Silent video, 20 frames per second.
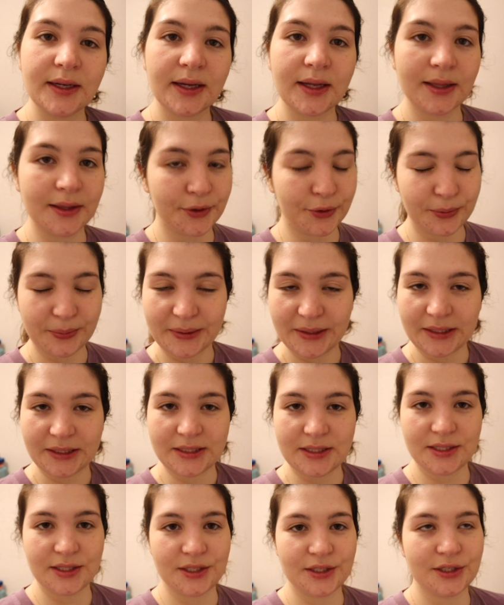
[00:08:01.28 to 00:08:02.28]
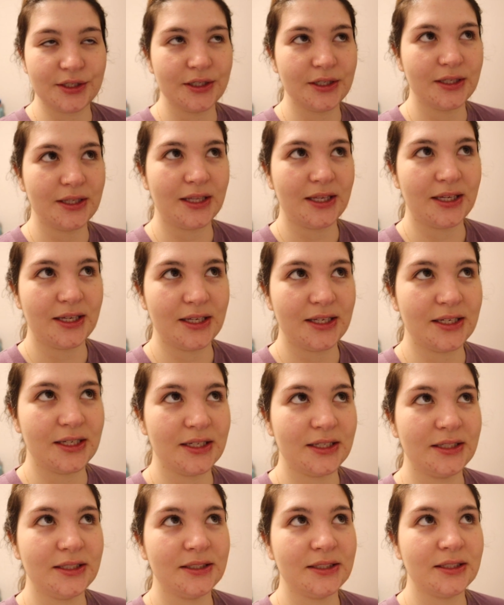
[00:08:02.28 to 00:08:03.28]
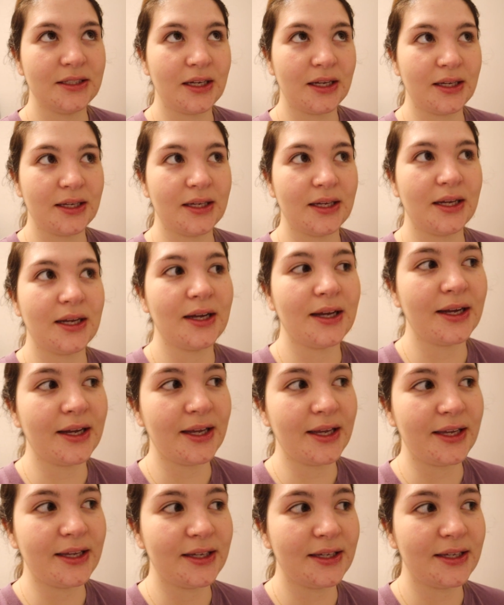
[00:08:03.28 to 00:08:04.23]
a little bit easier than I